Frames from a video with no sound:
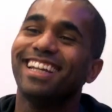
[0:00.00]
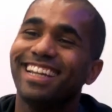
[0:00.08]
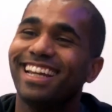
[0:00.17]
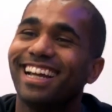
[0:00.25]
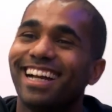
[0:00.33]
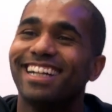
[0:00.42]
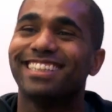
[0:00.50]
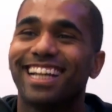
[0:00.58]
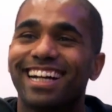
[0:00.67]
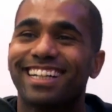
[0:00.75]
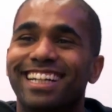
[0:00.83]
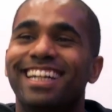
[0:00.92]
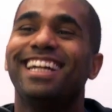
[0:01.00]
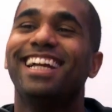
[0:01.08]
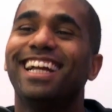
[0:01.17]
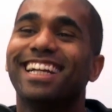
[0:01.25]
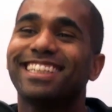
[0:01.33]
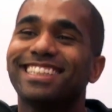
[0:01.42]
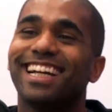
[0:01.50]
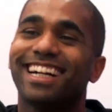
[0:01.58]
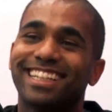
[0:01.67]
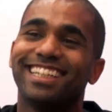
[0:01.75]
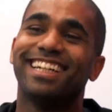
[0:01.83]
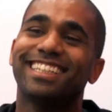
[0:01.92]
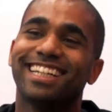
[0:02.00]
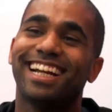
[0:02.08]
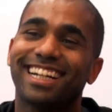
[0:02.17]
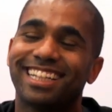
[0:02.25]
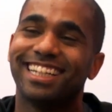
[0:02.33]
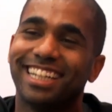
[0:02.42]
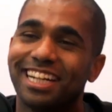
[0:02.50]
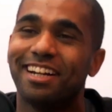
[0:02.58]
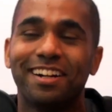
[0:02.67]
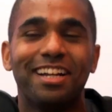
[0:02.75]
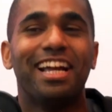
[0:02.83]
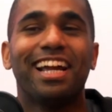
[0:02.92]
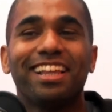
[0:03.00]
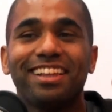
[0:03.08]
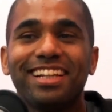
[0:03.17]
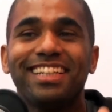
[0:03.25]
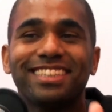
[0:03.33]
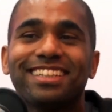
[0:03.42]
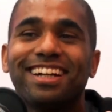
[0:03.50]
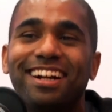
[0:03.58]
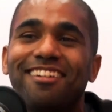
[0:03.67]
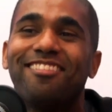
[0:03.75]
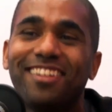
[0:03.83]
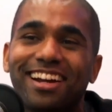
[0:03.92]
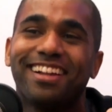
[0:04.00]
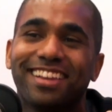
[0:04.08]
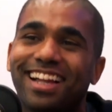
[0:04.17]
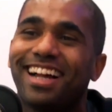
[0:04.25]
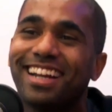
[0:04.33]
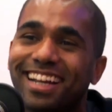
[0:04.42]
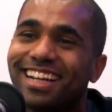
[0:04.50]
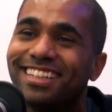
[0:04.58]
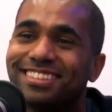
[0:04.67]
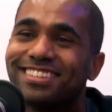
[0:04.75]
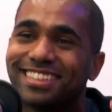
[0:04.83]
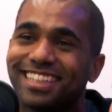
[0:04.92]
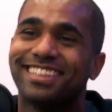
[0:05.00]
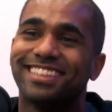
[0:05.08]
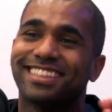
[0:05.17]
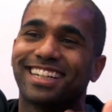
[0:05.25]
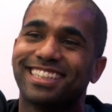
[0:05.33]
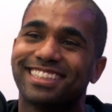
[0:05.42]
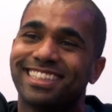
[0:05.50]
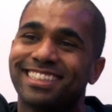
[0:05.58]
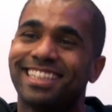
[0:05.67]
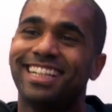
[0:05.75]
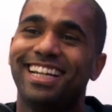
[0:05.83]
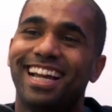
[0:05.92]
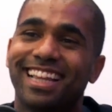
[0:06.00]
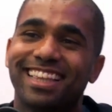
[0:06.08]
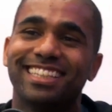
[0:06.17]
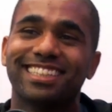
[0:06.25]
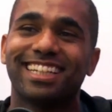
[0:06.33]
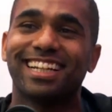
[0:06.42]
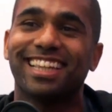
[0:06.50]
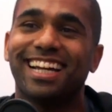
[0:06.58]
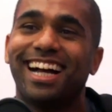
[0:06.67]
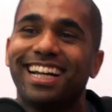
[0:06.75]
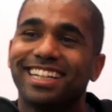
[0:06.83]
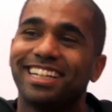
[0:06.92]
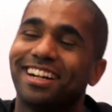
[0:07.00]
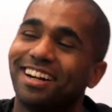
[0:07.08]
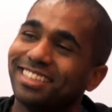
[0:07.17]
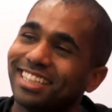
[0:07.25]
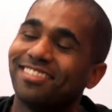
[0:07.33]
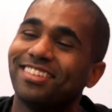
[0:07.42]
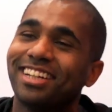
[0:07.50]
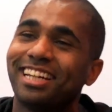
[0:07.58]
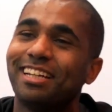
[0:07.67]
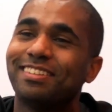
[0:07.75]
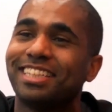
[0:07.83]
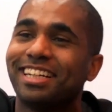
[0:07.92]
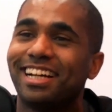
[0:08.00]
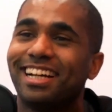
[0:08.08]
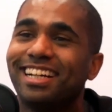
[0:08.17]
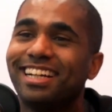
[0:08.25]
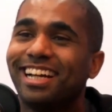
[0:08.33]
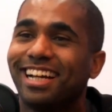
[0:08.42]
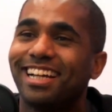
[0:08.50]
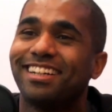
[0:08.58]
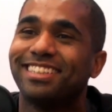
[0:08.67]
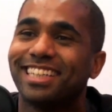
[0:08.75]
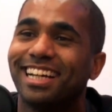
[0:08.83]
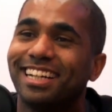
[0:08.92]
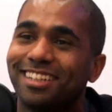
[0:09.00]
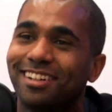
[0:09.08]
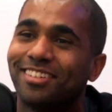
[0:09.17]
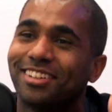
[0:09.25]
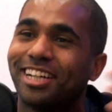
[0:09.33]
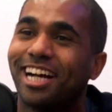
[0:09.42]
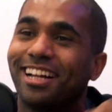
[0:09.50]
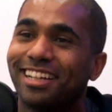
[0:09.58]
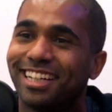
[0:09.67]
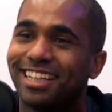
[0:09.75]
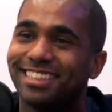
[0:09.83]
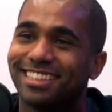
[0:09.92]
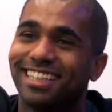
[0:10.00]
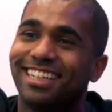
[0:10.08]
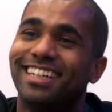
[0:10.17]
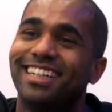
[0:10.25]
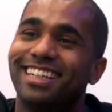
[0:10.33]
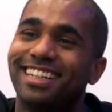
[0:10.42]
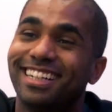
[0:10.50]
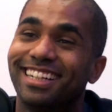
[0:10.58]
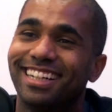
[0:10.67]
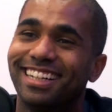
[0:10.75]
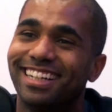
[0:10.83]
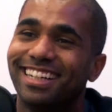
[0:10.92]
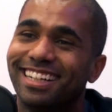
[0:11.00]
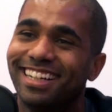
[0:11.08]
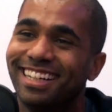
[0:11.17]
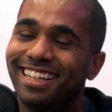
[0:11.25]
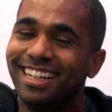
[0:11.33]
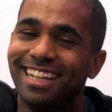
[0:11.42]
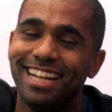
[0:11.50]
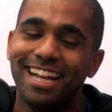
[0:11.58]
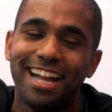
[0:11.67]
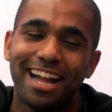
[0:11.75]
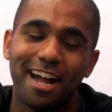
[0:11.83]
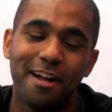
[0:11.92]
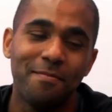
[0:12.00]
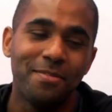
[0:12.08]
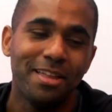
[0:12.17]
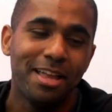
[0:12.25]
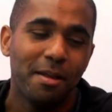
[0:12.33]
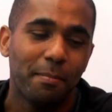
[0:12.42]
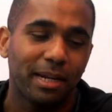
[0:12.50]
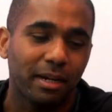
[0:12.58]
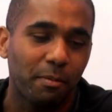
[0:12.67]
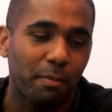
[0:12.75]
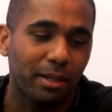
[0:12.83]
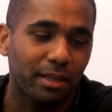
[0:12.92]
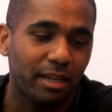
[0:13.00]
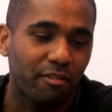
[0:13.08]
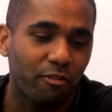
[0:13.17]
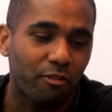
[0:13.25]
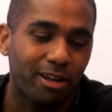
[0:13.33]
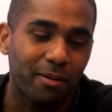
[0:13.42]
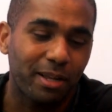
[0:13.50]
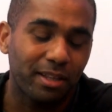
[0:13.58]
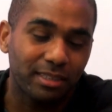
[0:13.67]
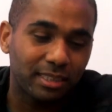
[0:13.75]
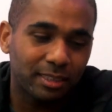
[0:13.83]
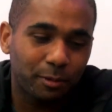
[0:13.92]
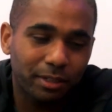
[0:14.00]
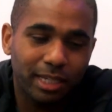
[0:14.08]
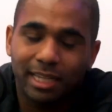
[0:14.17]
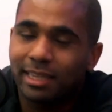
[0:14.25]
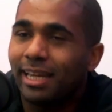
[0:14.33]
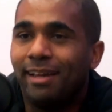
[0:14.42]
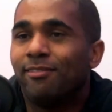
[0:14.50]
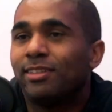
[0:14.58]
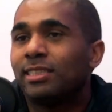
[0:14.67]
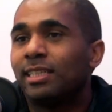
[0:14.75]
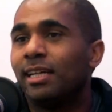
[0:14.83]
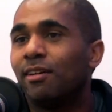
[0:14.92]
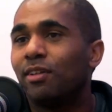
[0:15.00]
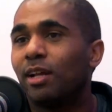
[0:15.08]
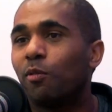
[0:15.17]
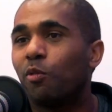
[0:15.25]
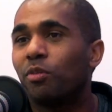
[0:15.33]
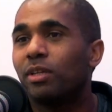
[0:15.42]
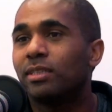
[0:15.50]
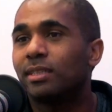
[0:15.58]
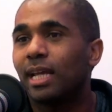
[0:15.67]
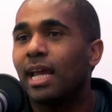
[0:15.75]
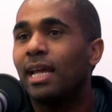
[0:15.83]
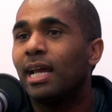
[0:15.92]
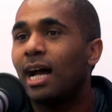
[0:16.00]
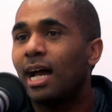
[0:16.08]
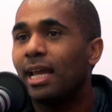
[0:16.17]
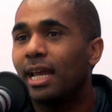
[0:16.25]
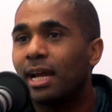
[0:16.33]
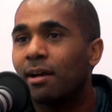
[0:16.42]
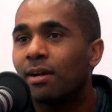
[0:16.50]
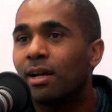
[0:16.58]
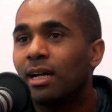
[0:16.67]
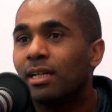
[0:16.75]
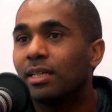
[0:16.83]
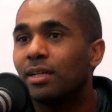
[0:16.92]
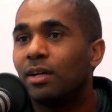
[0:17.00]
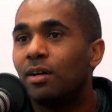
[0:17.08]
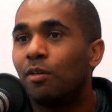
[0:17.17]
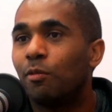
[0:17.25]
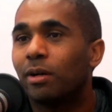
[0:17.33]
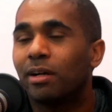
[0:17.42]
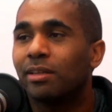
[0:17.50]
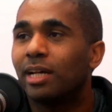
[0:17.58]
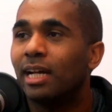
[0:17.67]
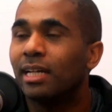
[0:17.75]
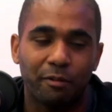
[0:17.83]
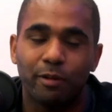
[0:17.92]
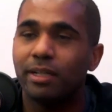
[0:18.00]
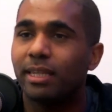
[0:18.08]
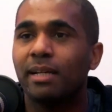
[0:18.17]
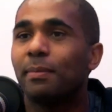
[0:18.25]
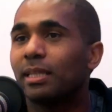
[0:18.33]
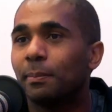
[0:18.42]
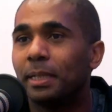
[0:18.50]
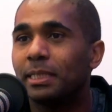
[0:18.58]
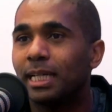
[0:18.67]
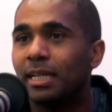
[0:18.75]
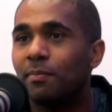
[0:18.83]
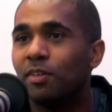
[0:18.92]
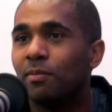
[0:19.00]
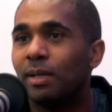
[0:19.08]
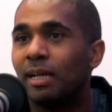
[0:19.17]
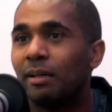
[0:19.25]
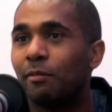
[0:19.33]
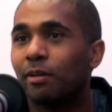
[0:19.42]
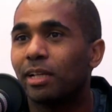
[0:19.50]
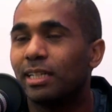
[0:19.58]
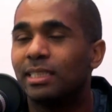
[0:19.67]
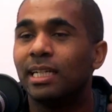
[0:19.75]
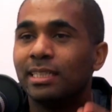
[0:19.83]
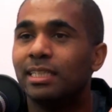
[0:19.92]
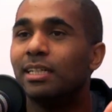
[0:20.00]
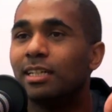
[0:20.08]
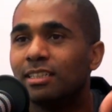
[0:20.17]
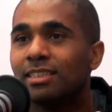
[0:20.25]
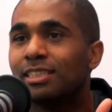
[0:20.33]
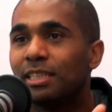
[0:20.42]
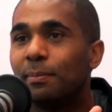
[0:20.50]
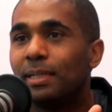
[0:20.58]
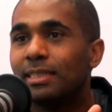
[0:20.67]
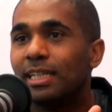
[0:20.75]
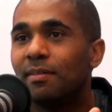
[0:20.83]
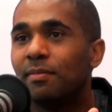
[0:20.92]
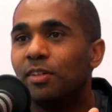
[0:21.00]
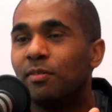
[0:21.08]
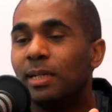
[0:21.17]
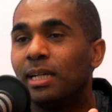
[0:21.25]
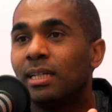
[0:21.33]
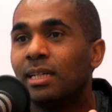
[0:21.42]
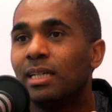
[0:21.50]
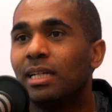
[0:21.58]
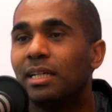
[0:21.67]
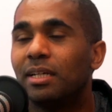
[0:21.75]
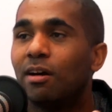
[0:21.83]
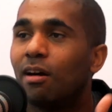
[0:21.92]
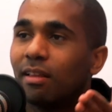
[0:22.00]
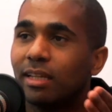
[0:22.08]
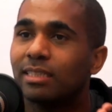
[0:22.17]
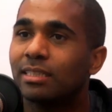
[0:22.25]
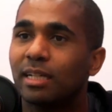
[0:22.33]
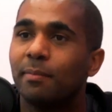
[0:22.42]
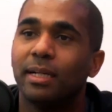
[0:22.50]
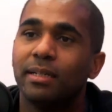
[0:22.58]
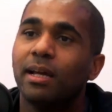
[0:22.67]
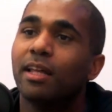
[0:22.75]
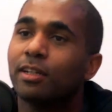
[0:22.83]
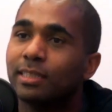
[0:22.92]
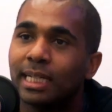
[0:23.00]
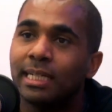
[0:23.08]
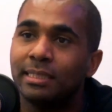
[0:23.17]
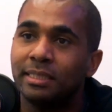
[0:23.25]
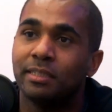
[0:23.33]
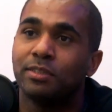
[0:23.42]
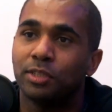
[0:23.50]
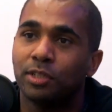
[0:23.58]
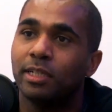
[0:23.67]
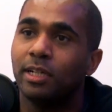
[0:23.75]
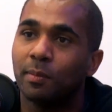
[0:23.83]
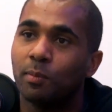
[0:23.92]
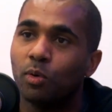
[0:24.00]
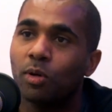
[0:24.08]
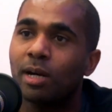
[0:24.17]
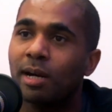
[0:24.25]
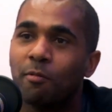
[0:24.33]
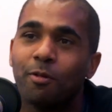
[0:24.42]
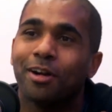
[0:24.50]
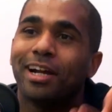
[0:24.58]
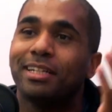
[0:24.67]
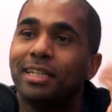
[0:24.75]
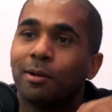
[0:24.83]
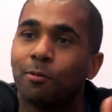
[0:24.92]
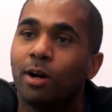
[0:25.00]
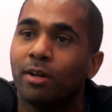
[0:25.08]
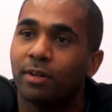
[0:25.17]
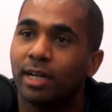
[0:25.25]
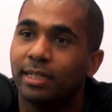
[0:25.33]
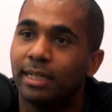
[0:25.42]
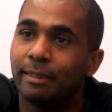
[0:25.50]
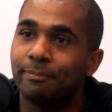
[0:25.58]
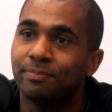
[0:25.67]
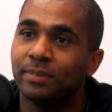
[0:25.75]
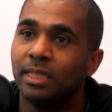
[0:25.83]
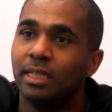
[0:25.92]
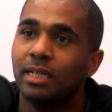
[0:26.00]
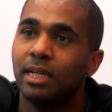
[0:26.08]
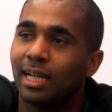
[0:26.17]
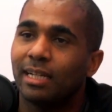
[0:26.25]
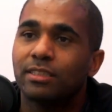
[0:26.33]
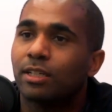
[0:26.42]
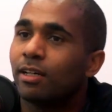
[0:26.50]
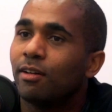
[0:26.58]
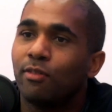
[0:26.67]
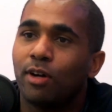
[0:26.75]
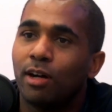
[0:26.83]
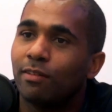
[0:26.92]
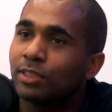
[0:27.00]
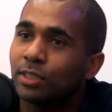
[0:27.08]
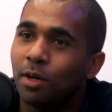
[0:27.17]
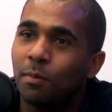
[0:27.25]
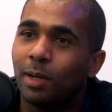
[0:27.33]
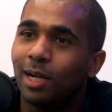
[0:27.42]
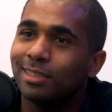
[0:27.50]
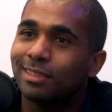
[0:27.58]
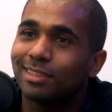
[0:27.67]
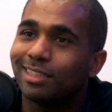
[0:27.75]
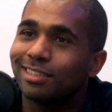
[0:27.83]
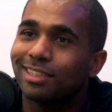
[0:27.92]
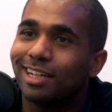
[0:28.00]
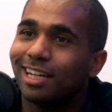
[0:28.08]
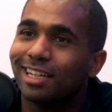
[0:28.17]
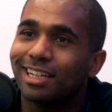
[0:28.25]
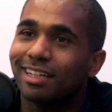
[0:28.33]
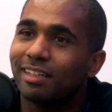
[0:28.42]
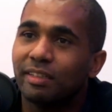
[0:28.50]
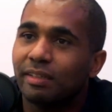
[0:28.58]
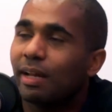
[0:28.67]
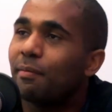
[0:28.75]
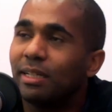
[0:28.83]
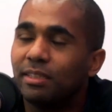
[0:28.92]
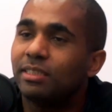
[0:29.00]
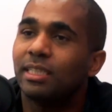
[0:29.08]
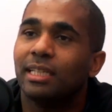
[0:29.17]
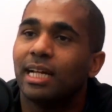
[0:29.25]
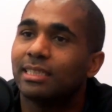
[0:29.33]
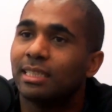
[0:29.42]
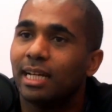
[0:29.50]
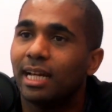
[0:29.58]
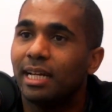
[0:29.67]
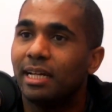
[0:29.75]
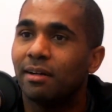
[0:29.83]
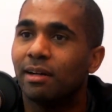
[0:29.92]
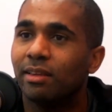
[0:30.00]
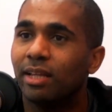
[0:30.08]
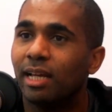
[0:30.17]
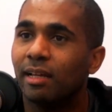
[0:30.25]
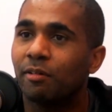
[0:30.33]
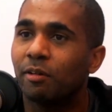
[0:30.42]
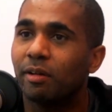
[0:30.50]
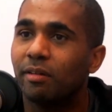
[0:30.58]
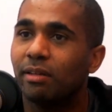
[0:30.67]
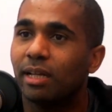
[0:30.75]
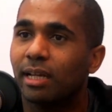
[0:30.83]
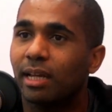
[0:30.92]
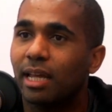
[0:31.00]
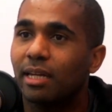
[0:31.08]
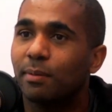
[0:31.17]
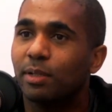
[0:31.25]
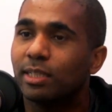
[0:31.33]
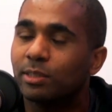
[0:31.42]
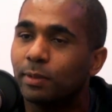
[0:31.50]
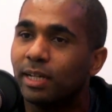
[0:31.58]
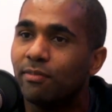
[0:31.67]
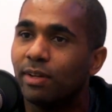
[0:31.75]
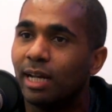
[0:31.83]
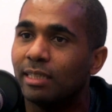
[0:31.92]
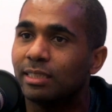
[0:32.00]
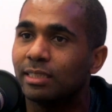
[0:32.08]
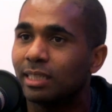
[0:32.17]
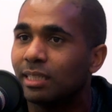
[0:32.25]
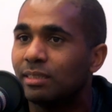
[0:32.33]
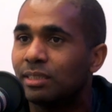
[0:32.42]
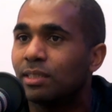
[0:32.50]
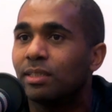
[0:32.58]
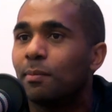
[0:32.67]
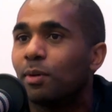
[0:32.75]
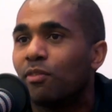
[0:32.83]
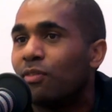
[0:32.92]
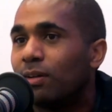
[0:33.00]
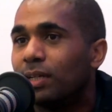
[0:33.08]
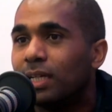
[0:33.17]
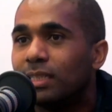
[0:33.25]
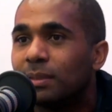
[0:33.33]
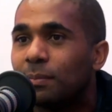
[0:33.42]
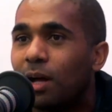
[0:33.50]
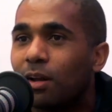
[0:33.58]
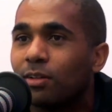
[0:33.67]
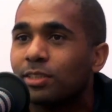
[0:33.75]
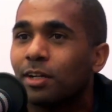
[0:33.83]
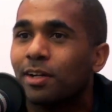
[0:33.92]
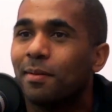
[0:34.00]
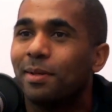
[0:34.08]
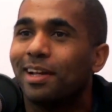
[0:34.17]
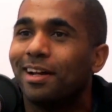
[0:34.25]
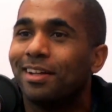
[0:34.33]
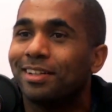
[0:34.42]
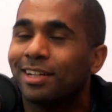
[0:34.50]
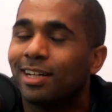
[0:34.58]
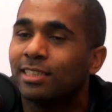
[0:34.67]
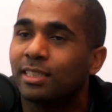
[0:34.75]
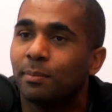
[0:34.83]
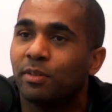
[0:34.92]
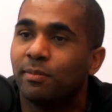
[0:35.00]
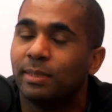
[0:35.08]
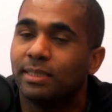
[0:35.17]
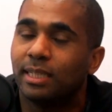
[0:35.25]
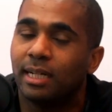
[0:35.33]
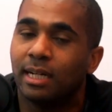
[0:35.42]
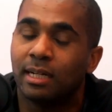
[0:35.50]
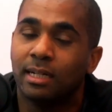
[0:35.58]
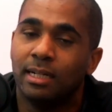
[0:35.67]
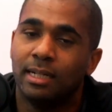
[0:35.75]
Yeah, exactly, exactly, exactly. It leads to a lot of interesting discussions and things like that. It definitely keeps you entertained over the holidays. So, yeah. But like fundamentally, since we're like in the infancy of like this AI era, we're in like when you think about the big data movement, we're like 10 years into the big data movement. This is going to be another 10-year journey or more, and we're at year 1 right now. Right. And it's going to evolve so much. It's like, I mean, you see that today here at like AWS reInvent, just the sheer number of foundation models that are coming out, the constant improvements there.